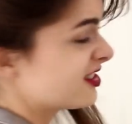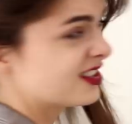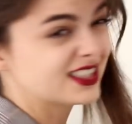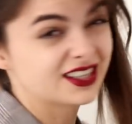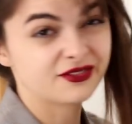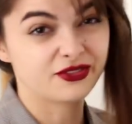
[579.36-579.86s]
are
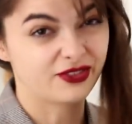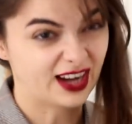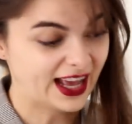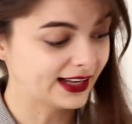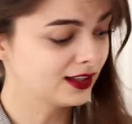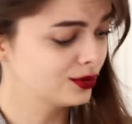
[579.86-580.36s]
nice and
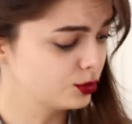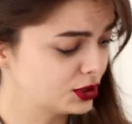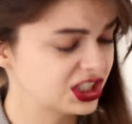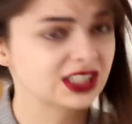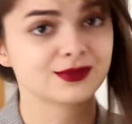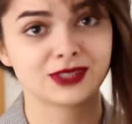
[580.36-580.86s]
flat,
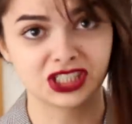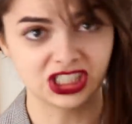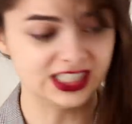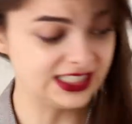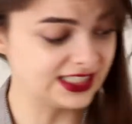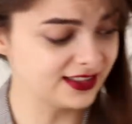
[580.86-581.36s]
which is much
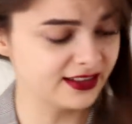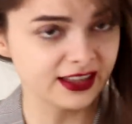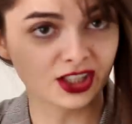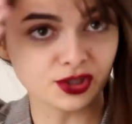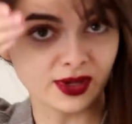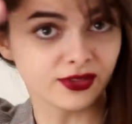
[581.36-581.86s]
easier
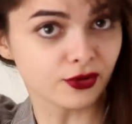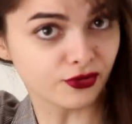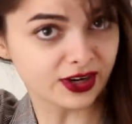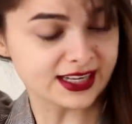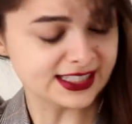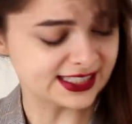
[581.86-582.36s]
than doing the
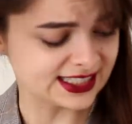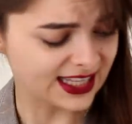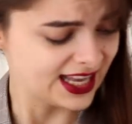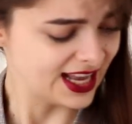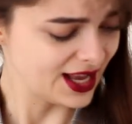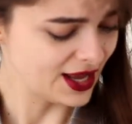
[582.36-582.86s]
raised
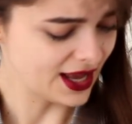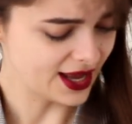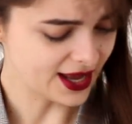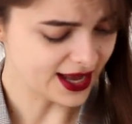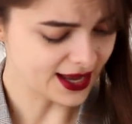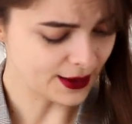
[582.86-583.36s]

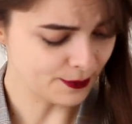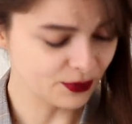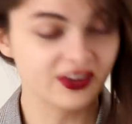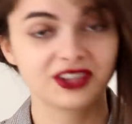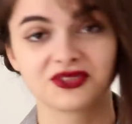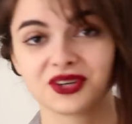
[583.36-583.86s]

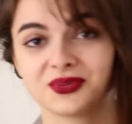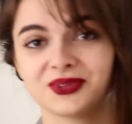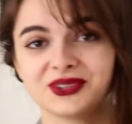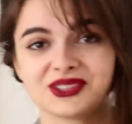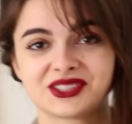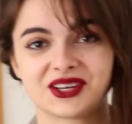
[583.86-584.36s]
um,
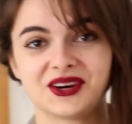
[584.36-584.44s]
Victoria so